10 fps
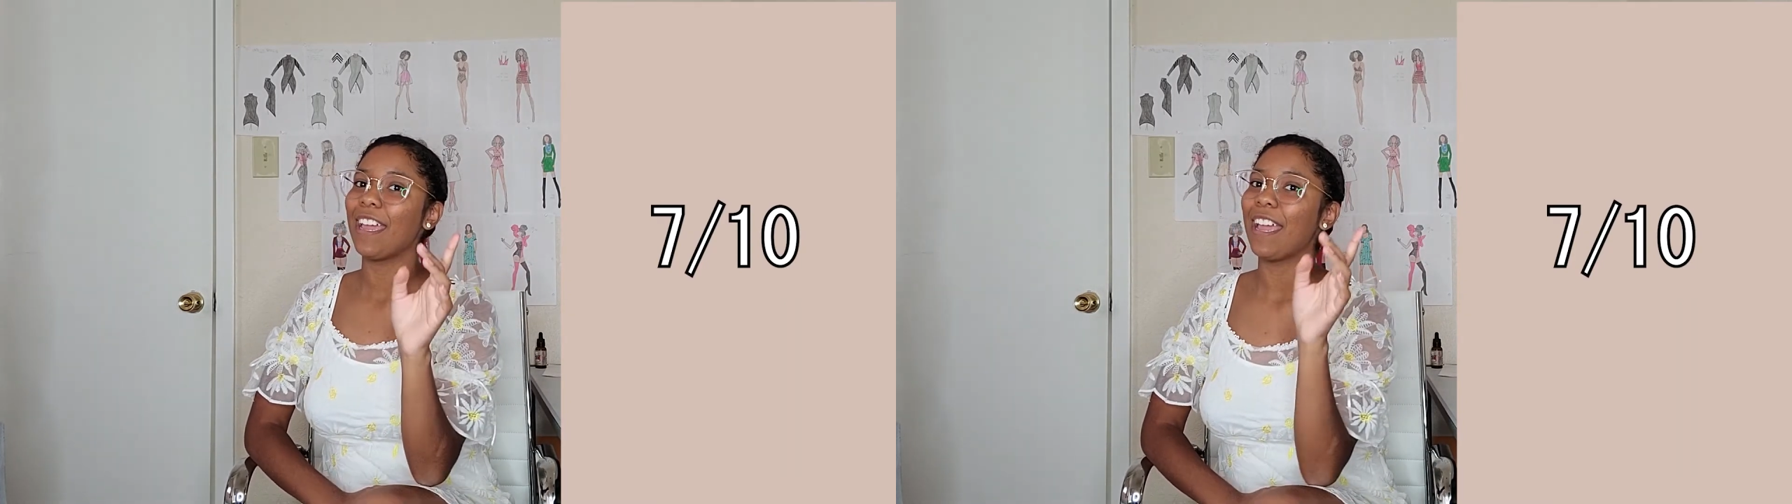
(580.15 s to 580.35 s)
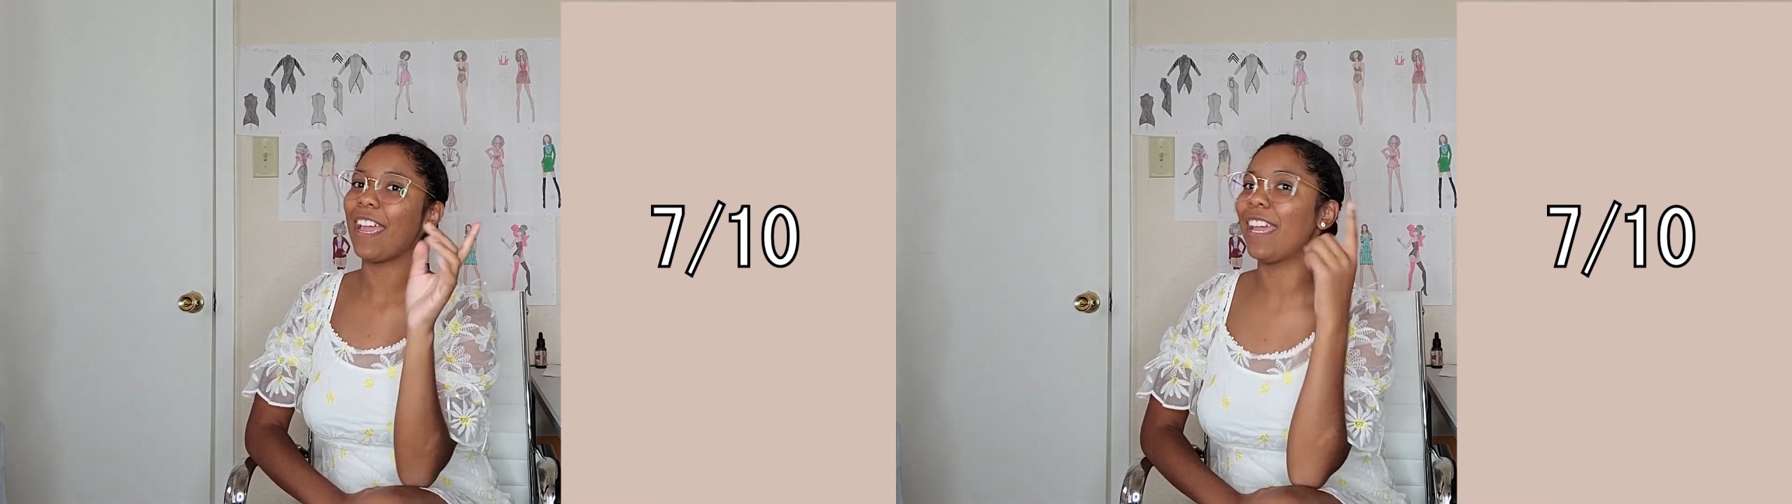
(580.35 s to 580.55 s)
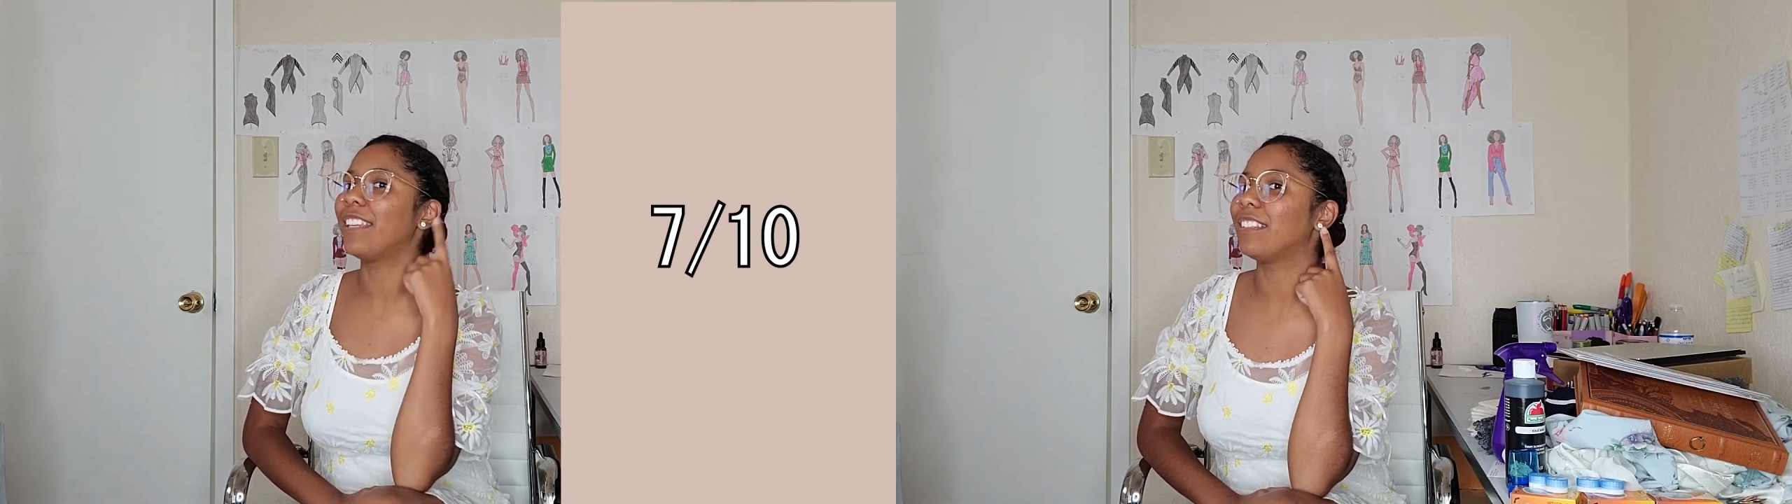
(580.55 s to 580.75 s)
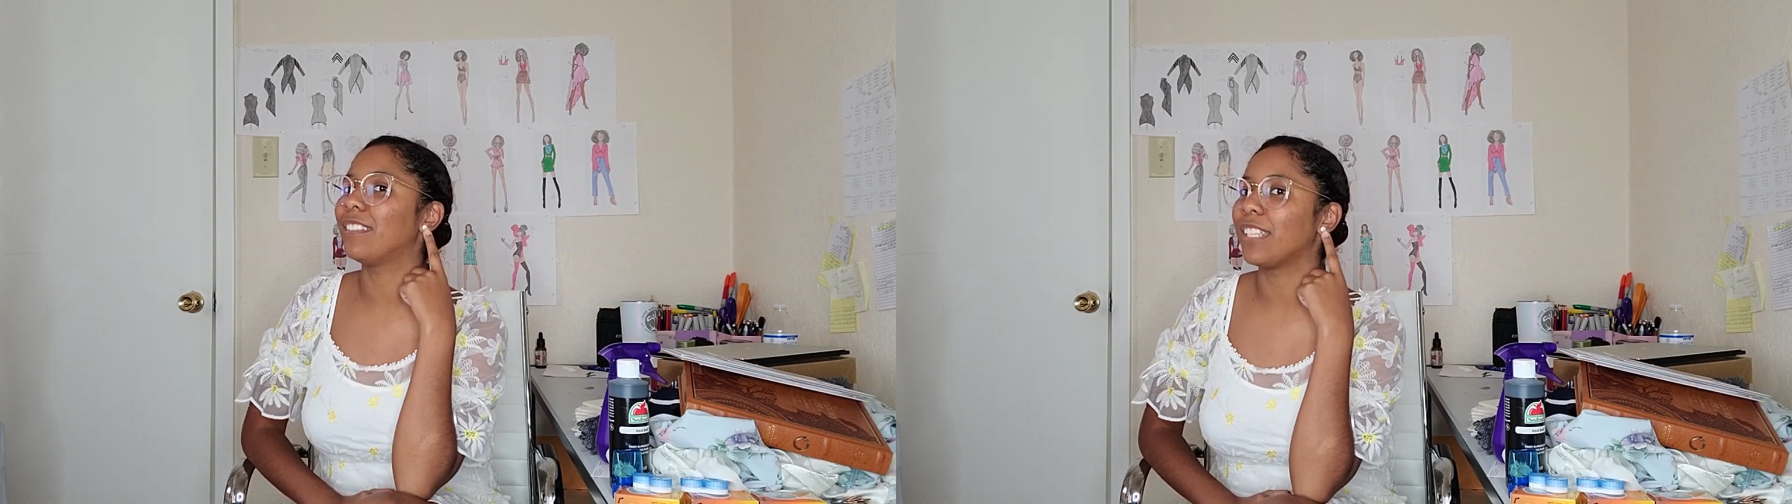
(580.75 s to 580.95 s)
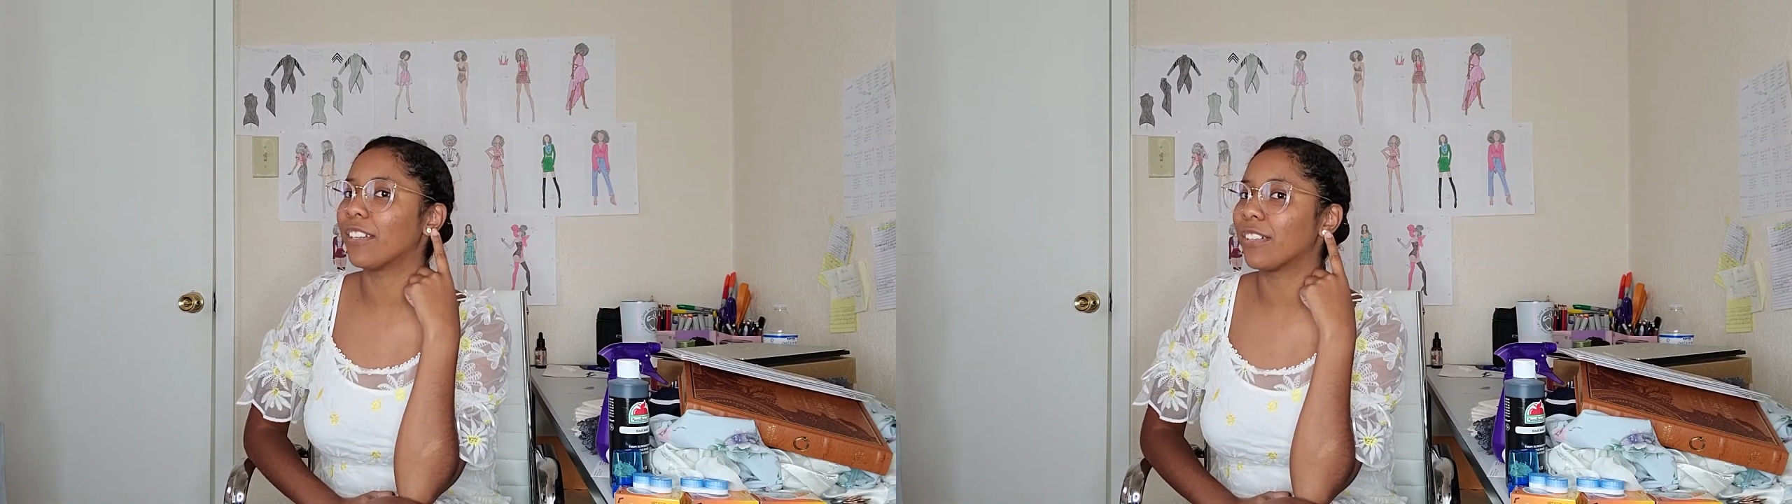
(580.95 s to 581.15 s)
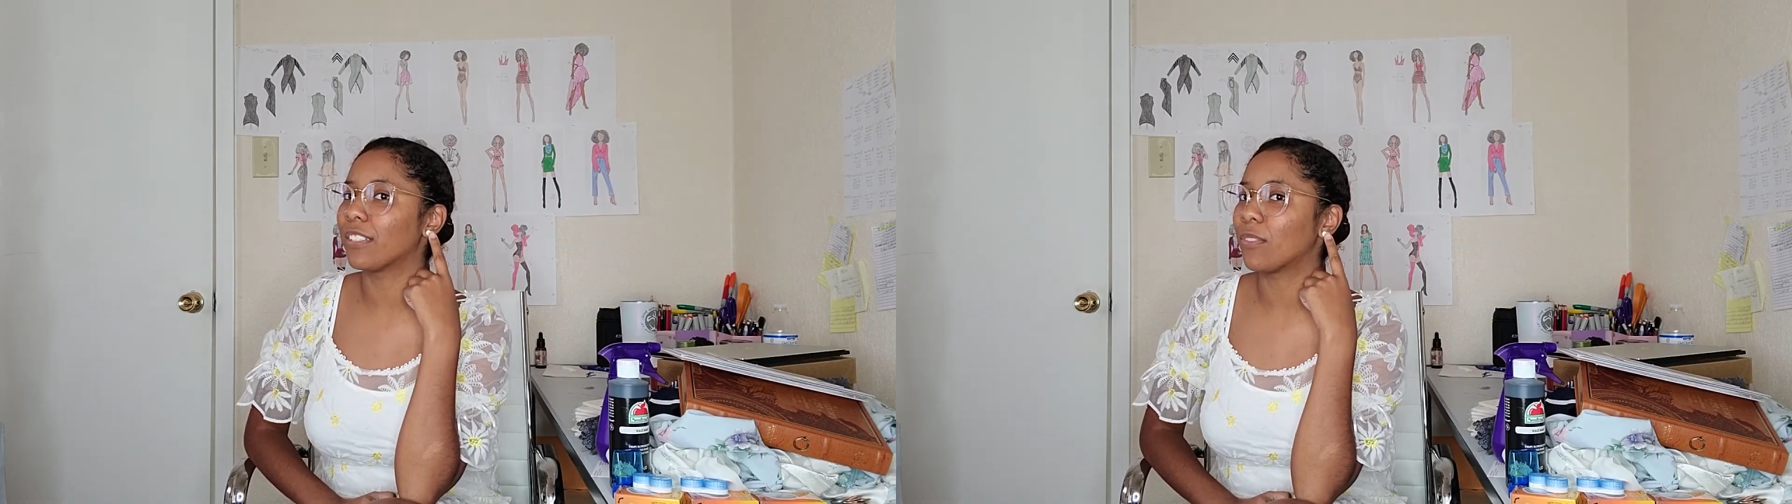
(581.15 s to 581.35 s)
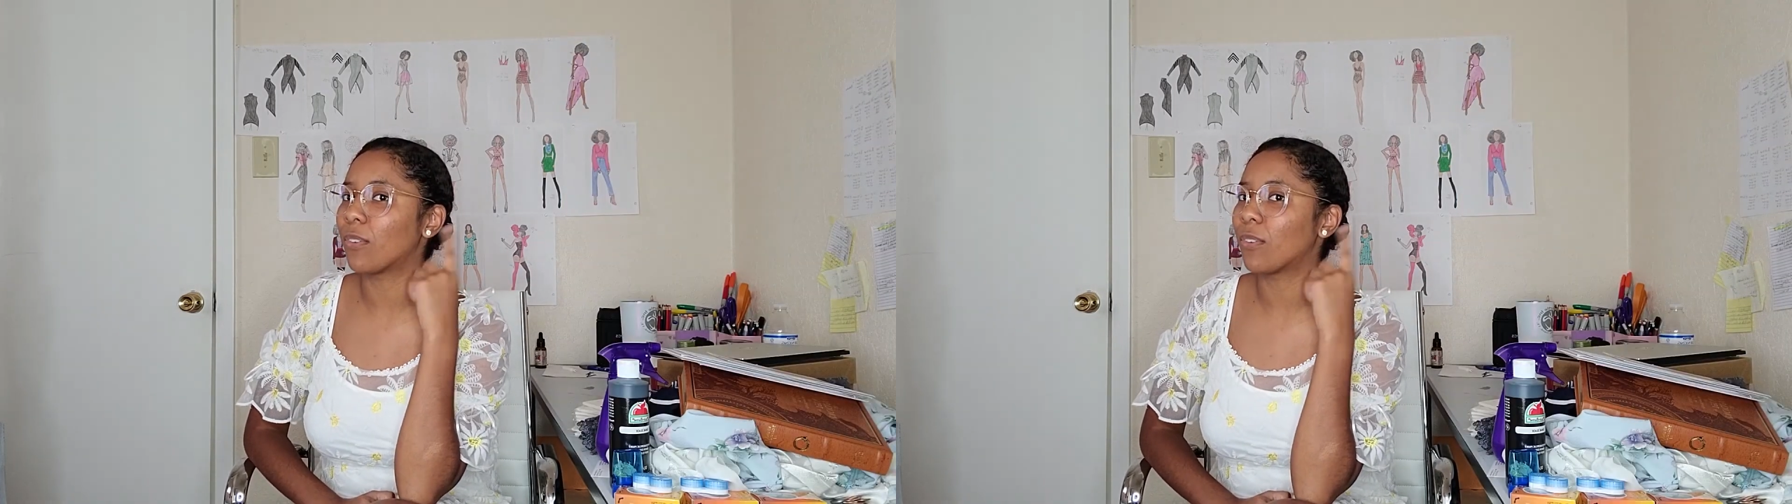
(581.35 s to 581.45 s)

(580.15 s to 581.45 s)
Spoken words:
And the earrings, of